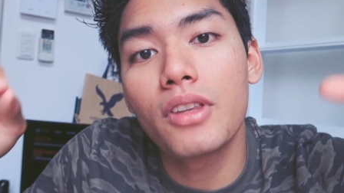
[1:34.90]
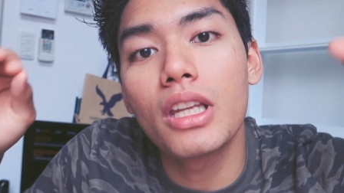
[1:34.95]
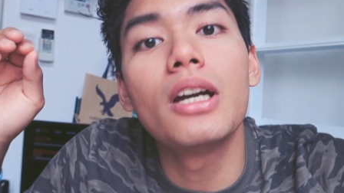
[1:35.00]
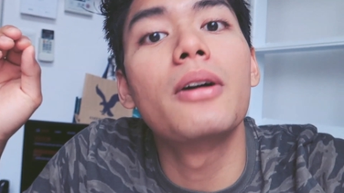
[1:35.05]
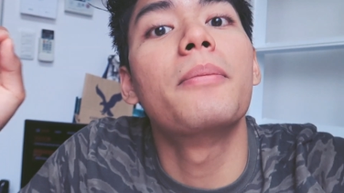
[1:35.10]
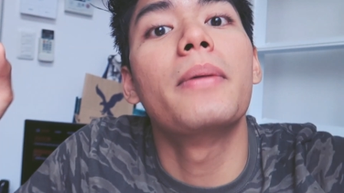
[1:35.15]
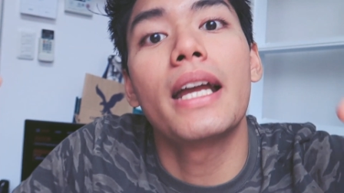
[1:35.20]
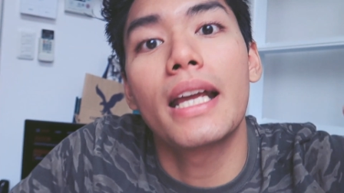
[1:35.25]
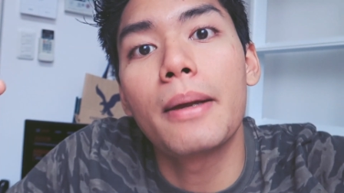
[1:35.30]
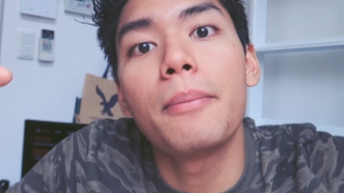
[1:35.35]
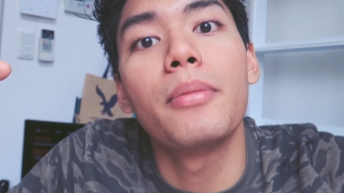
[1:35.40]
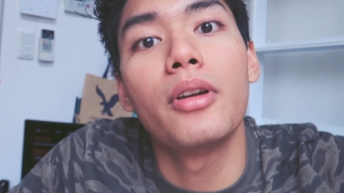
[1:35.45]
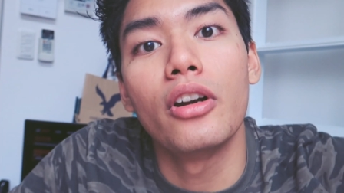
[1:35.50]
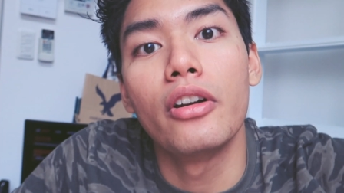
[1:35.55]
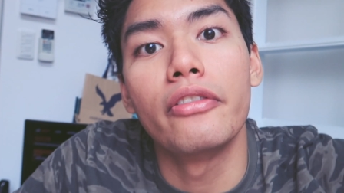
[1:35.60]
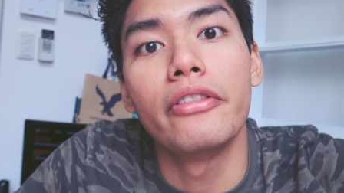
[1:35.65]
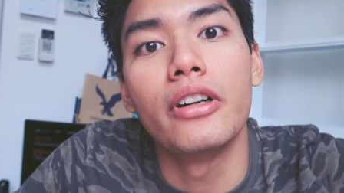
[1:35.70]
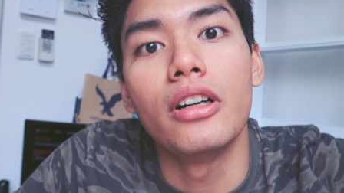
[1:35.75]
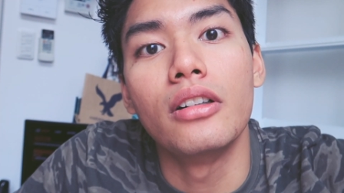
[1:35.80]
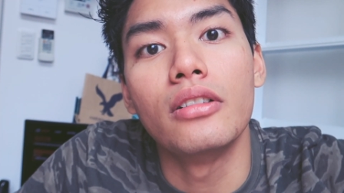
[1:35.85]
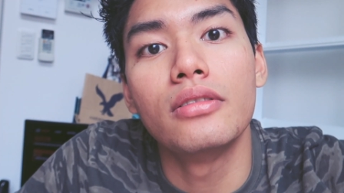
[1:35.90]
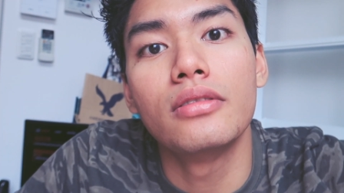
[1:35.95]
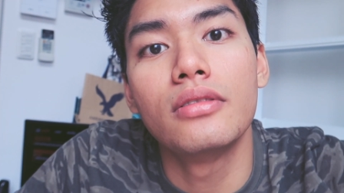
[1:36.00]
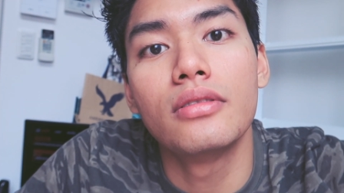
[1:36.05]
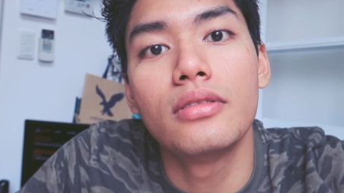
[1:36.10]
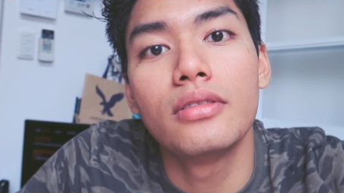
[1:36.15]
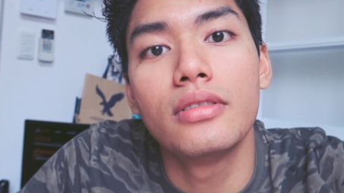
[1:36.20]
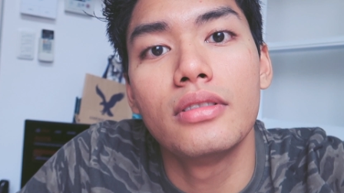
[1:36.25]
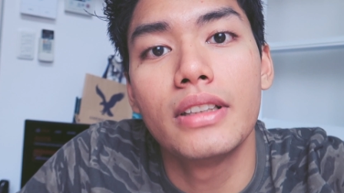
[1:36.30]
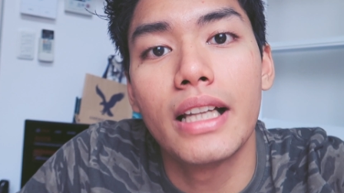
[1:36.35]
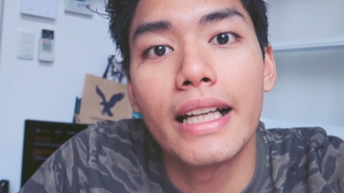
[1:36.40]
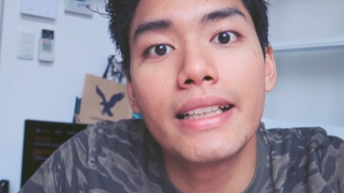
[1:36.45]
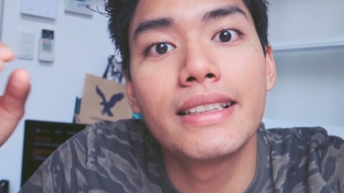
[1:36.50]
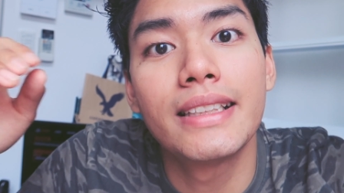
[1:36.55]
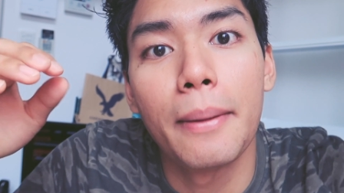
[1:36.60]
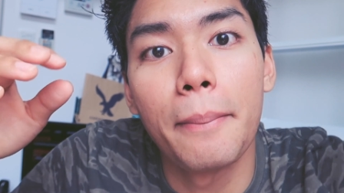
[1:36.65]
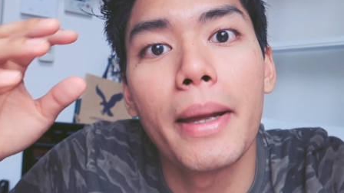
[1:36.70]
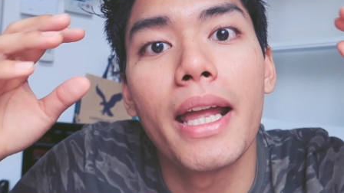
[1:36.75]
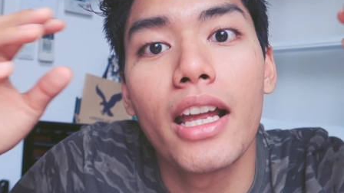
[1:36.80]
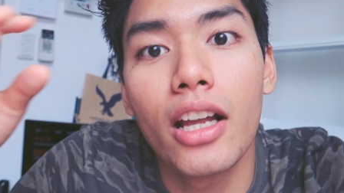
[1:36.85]
it'll make it beautiful. That's
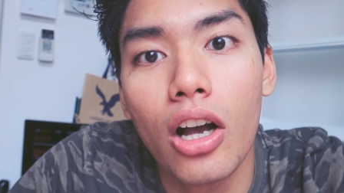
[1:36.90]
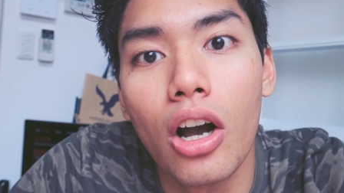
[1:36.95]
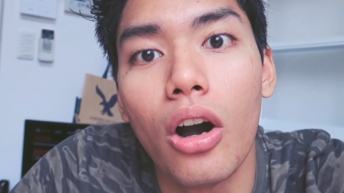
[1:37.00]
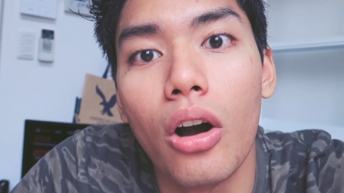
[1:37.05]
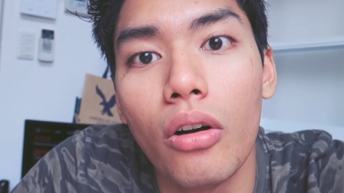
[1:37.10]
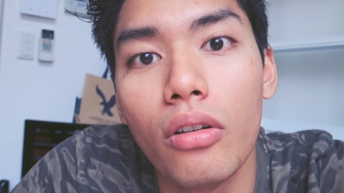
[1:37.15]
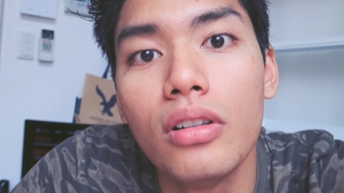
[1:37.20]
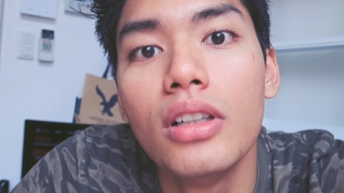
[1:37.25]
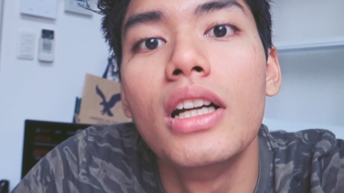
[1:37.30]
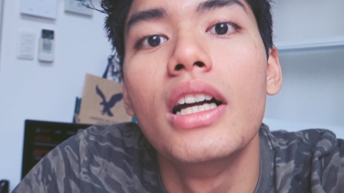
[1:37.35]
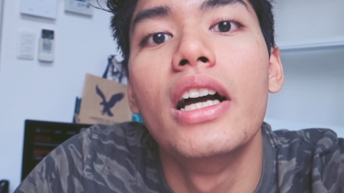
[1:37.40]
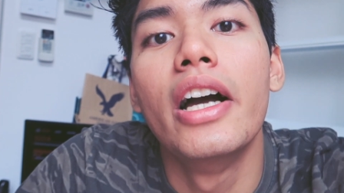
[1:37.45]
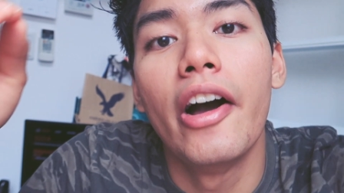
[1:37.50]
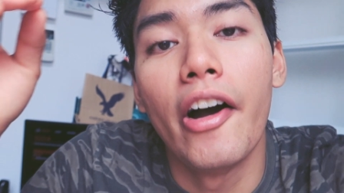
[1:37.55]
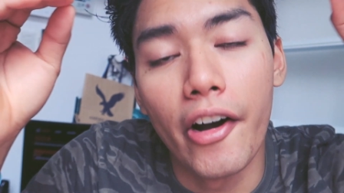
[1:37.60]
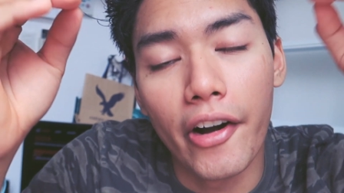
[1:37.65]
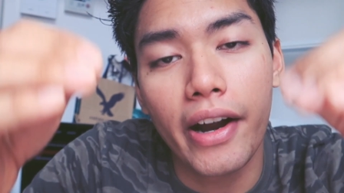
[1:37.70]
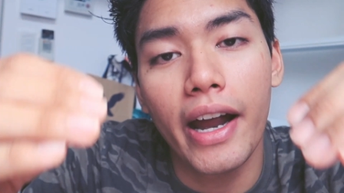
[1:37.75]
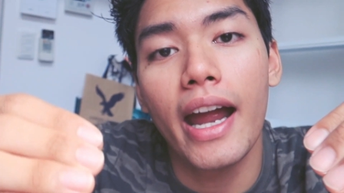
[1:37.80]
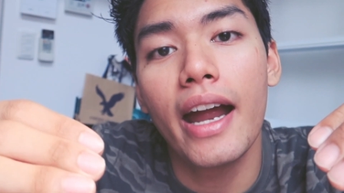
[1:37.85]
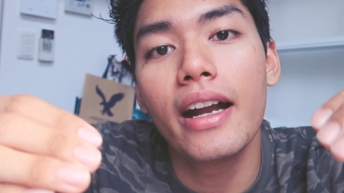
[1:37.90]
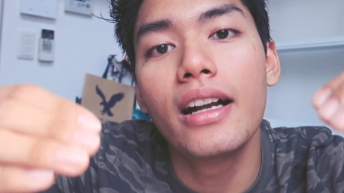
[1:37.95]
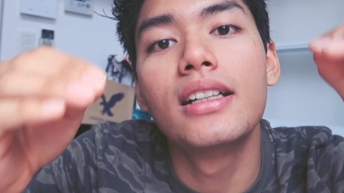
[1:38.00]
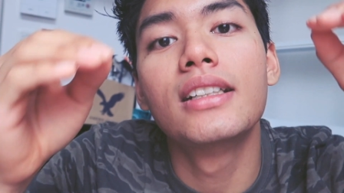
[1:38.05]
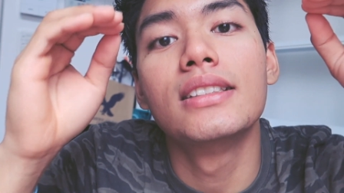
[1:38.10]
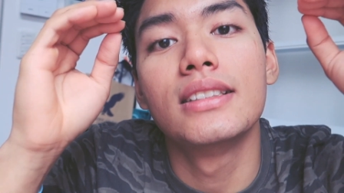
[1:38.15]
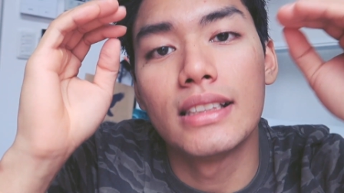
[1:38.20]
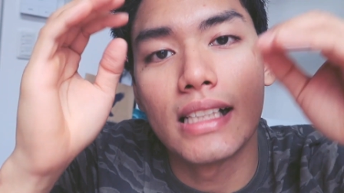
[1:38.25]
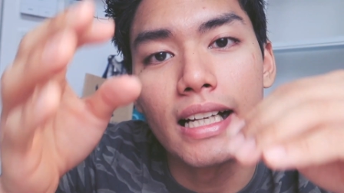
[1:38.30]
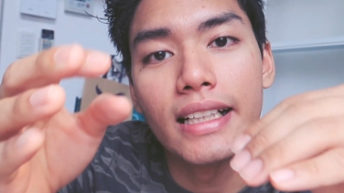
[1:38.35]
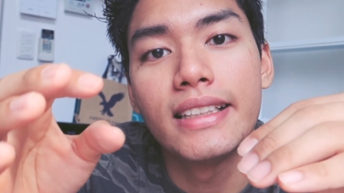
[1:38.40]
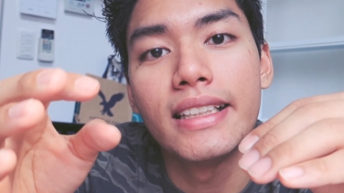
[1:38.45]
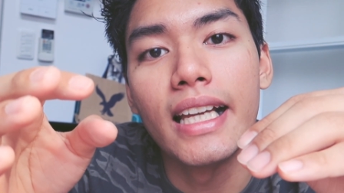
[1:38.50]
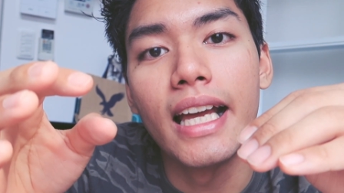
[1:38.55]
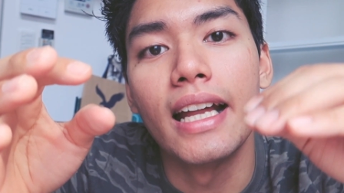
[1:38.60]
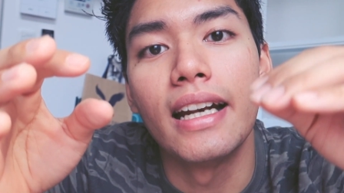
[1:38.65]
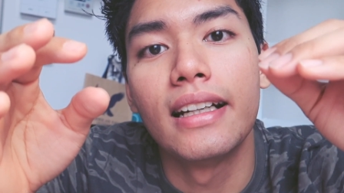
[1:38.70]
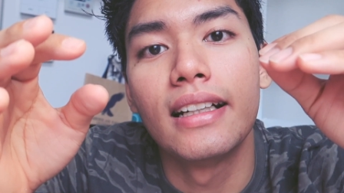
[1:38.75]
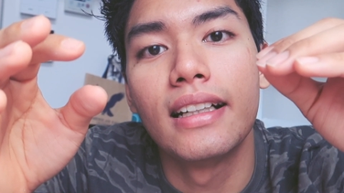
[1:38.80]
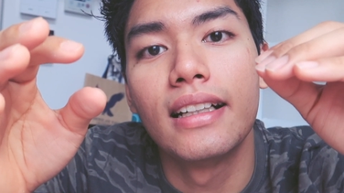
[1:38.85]
the main goal. Okay, that's
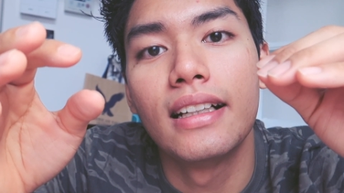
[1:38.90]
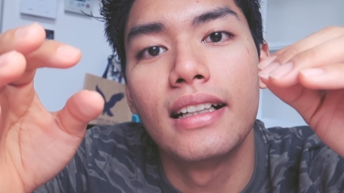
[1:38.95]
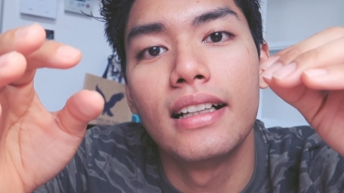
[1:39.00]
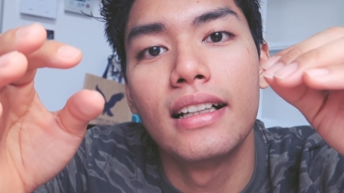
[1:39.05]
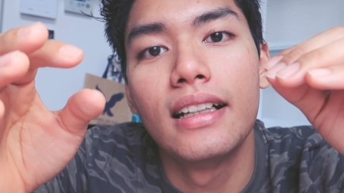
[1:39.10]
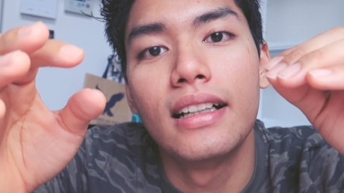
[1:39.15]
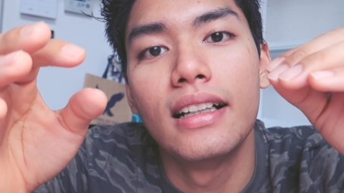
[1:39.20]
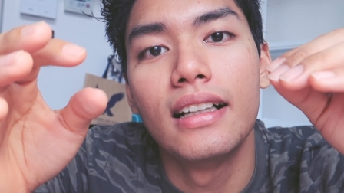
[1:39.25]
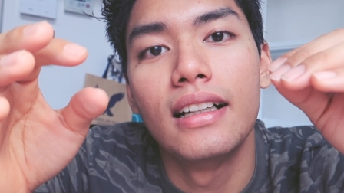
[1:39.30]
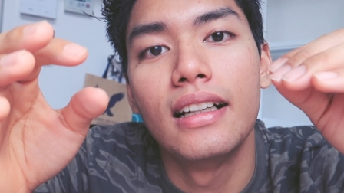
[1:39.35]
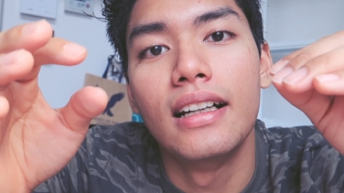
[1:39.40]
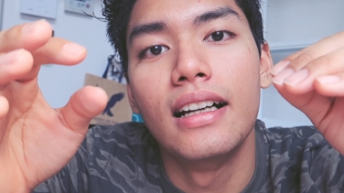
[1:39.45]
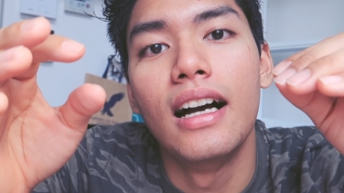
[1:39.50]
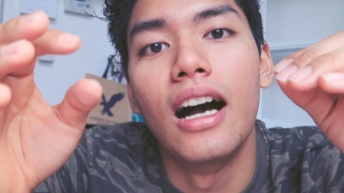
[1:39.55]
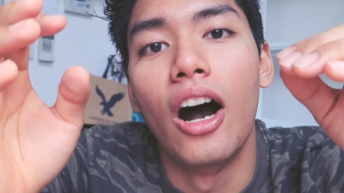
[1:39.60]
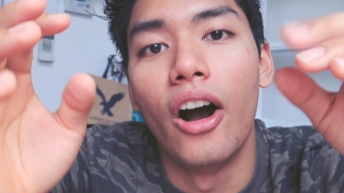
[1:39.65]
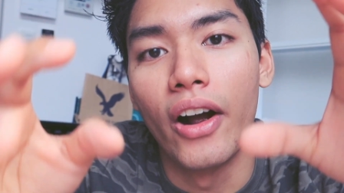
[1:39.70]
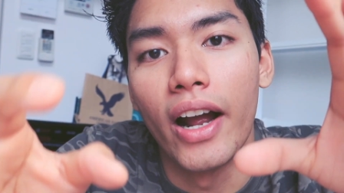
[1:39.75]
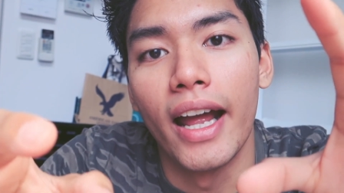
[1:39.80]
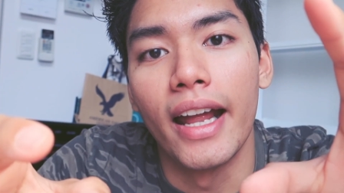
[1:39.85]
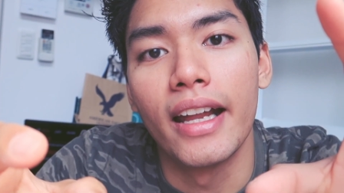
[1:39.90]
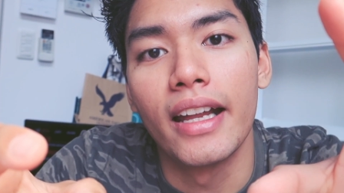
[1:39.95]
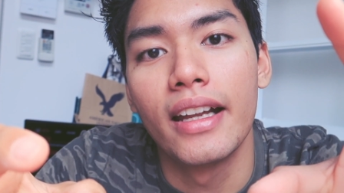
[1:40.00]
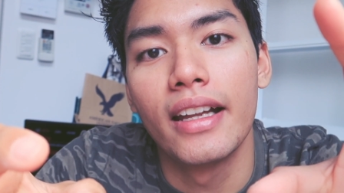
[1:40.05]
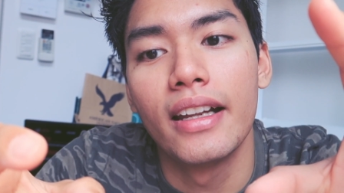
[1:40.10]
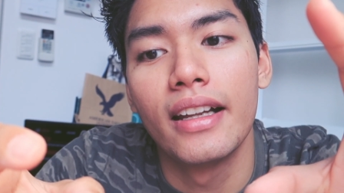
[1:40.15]
it. Okay,